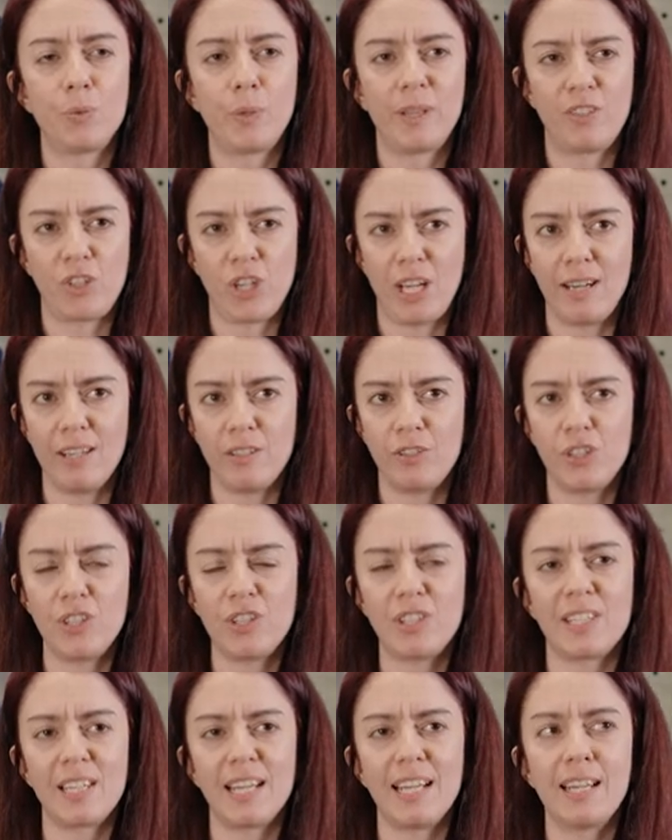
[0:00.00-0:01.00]
with
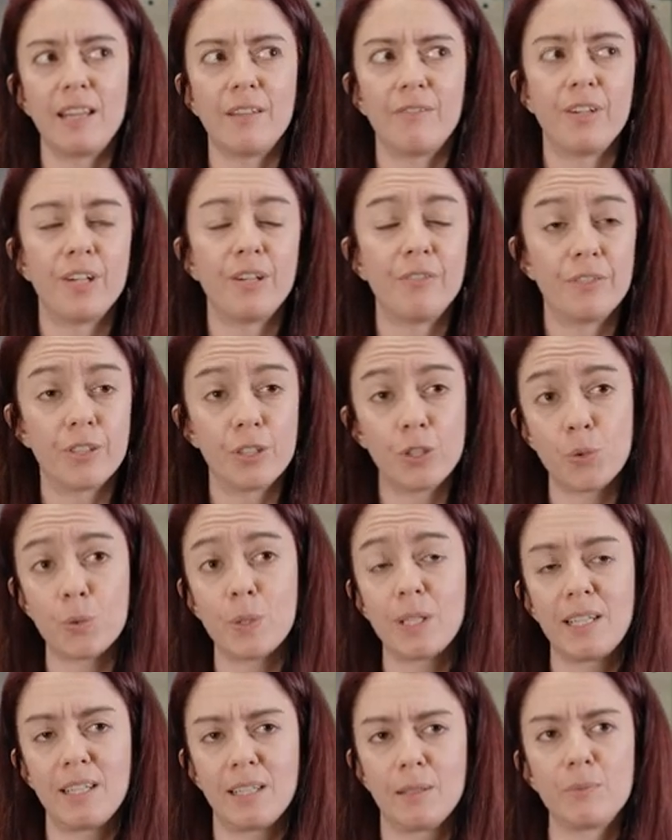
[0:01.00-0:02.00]
challenges, and the very first
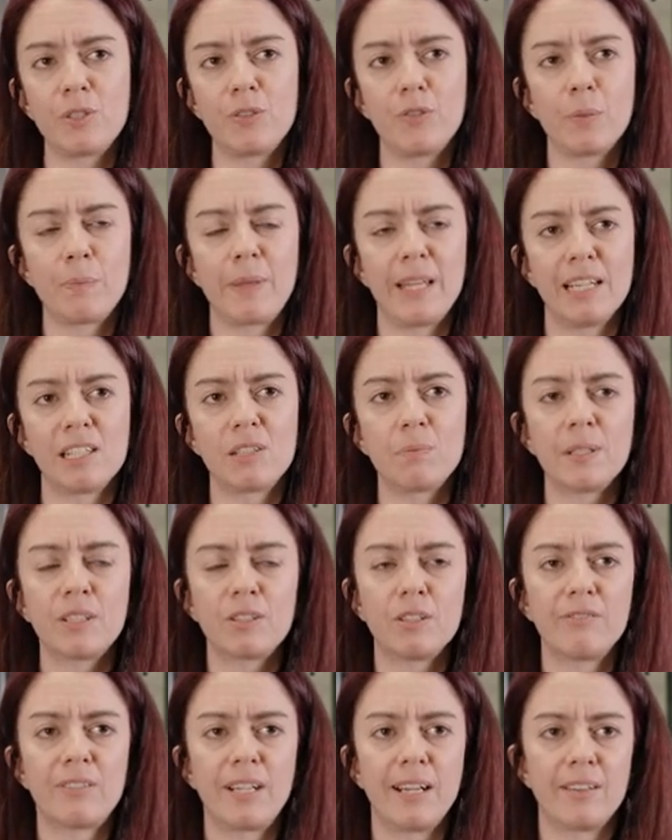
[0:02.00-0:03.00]
one comes from the
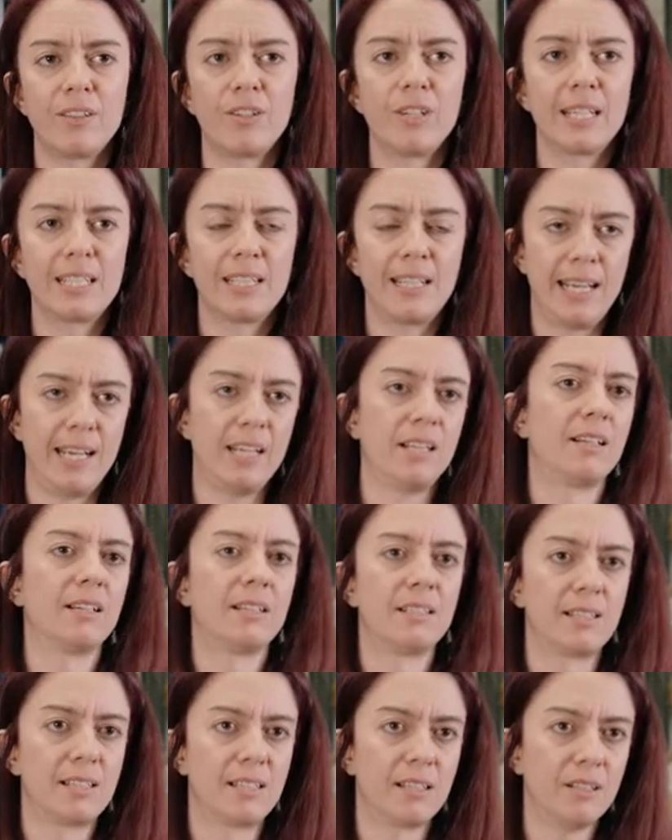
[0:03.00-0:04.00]
aspect of gathering data
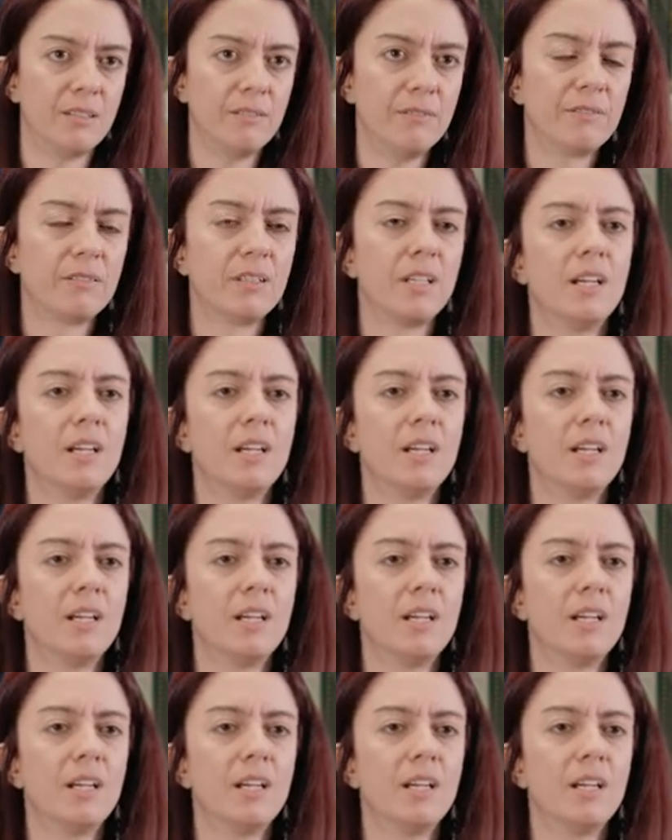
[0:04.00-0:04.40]
itself.